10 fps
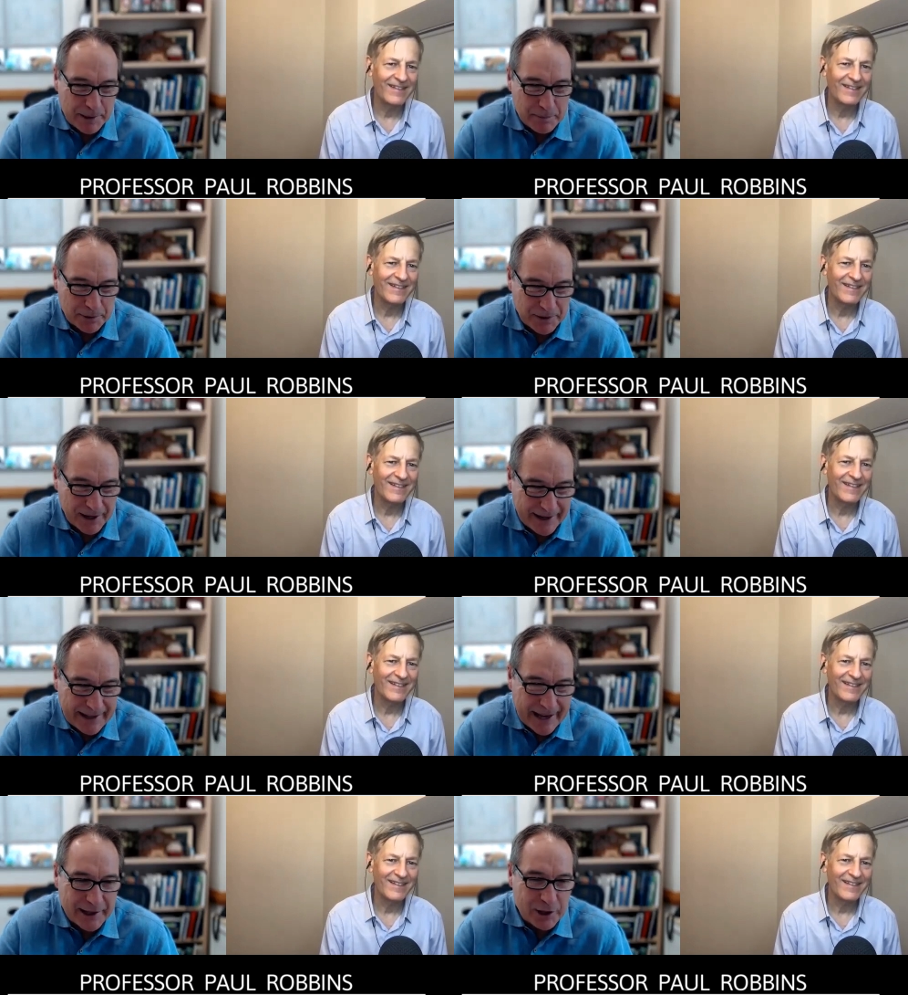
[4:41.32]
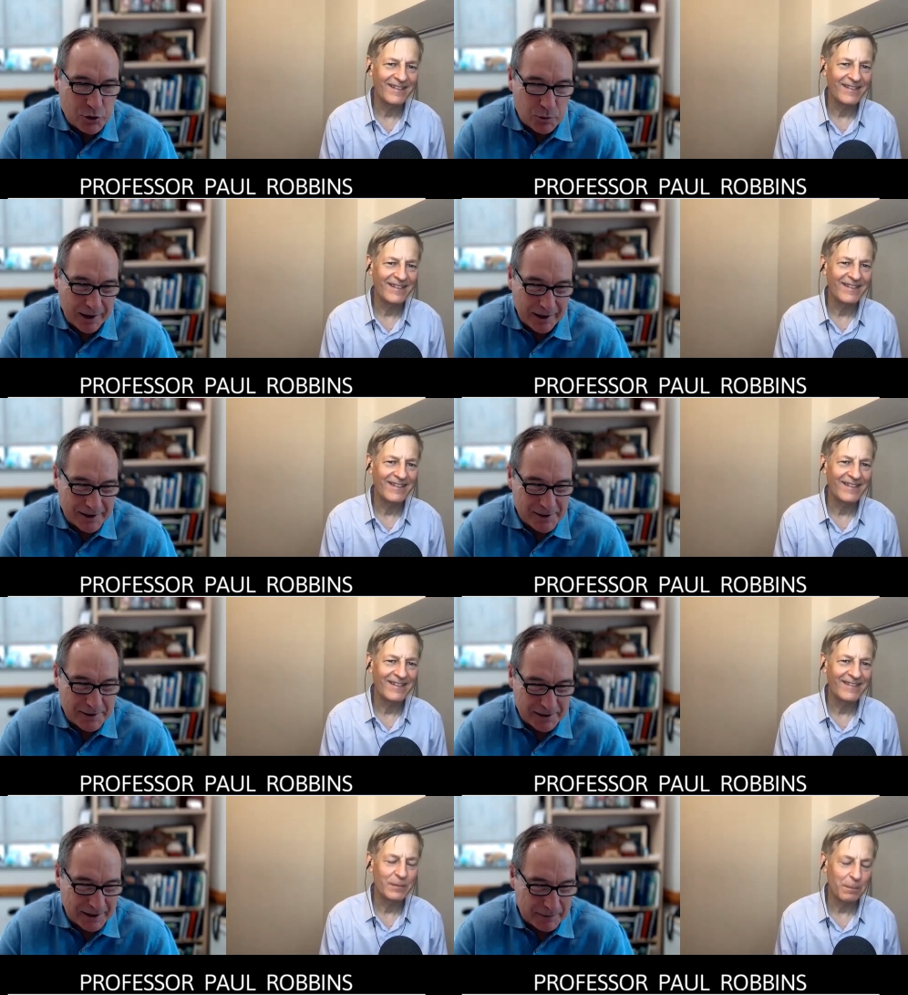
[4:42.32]
Speaker 1: people taking any drugs,
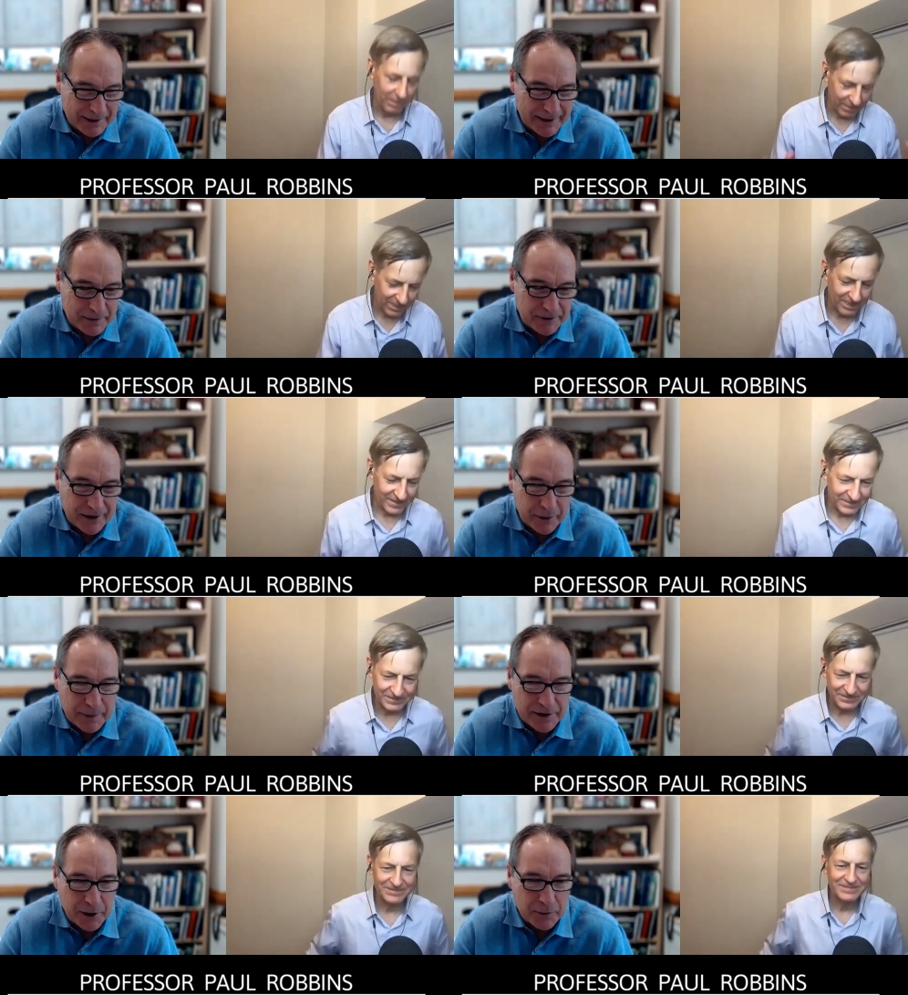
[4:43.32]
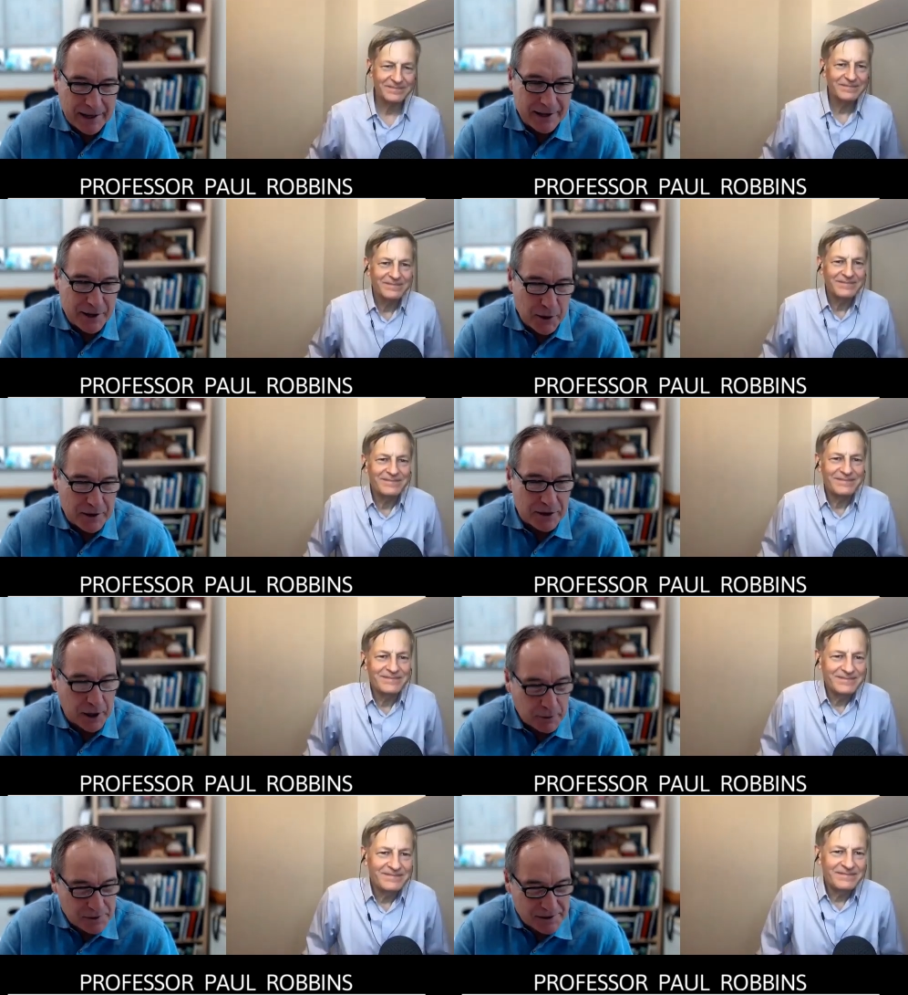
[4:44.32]
um, given the fact we don't yet know the
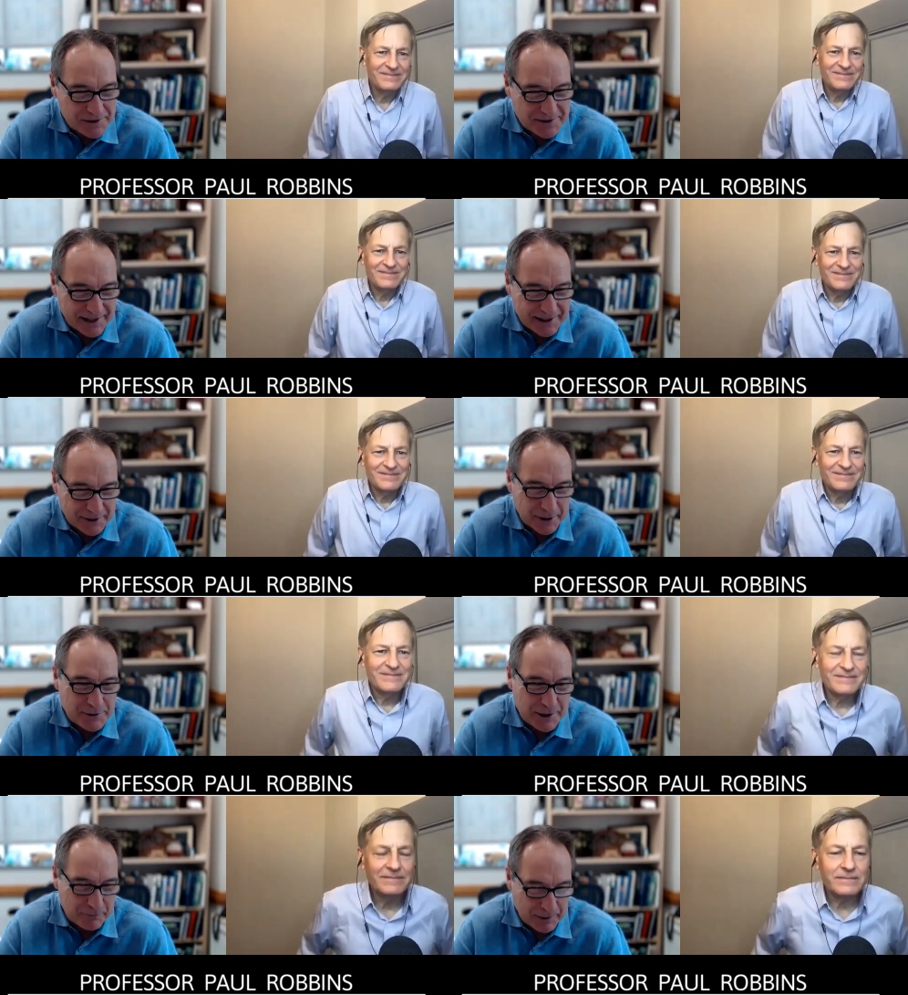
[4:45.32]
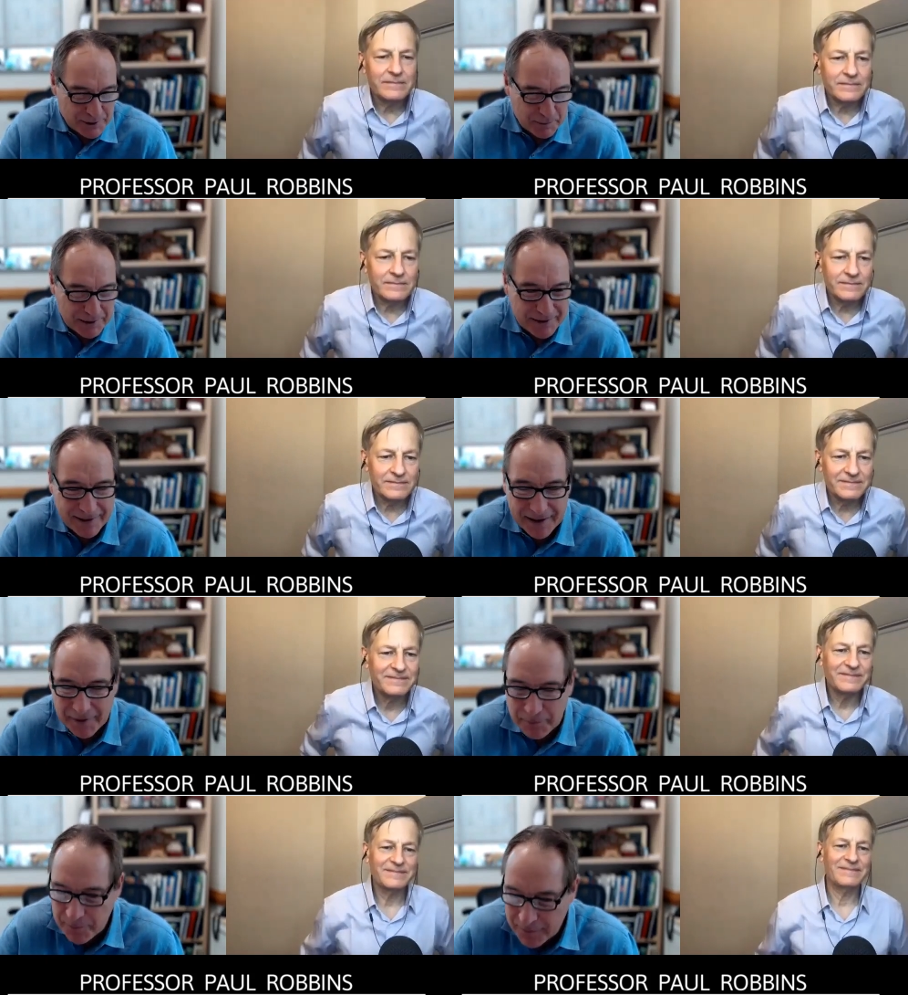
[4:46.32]
dose and the dosing regimen.
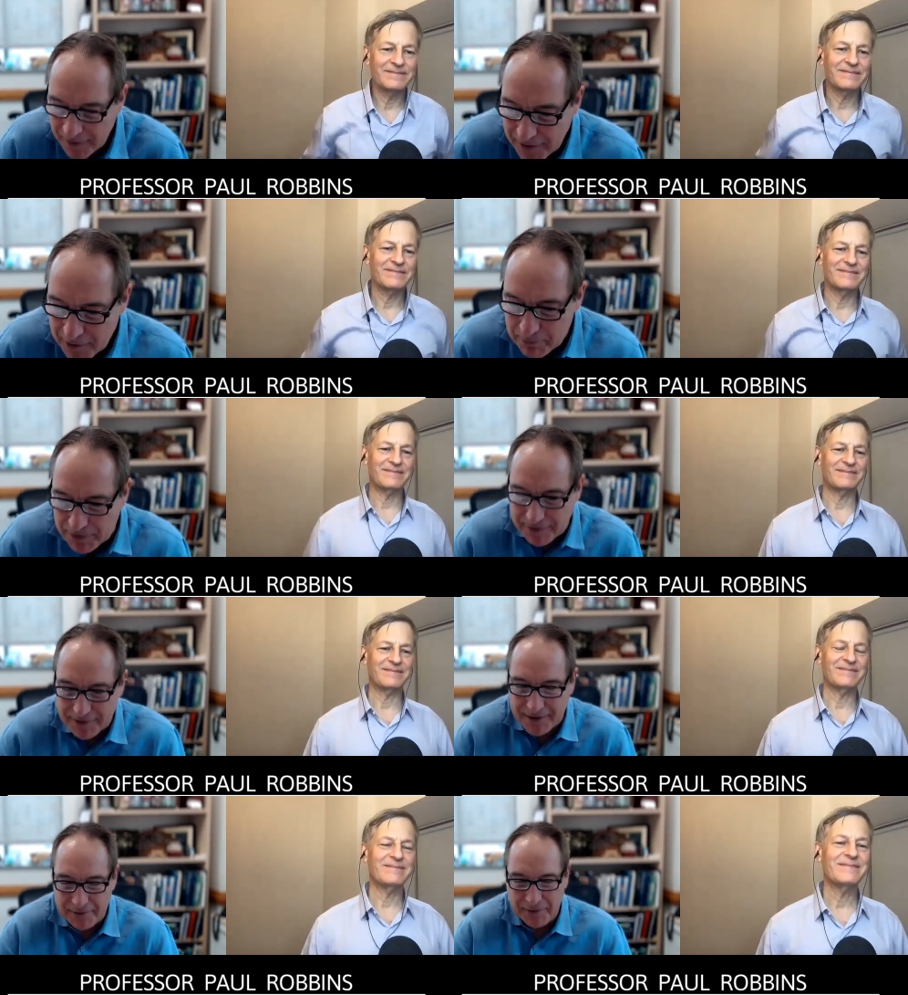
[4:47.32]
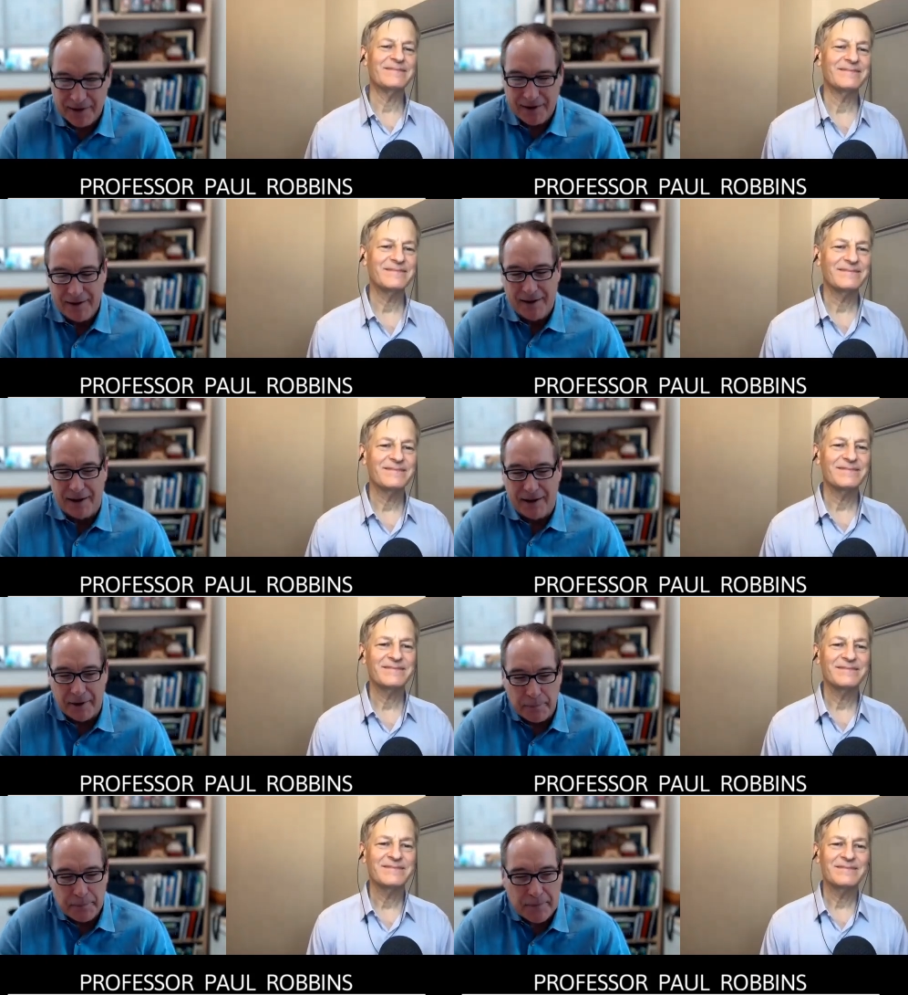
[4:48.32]
Um, but uh,
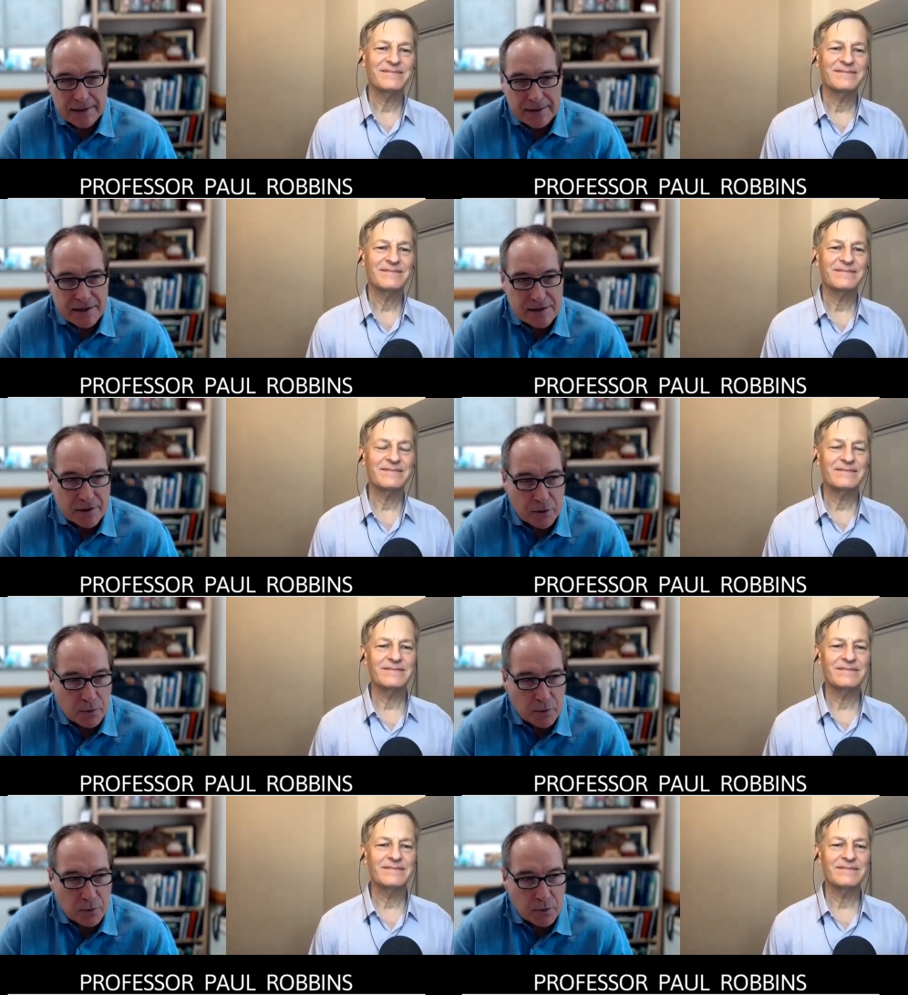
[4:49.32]
Um, so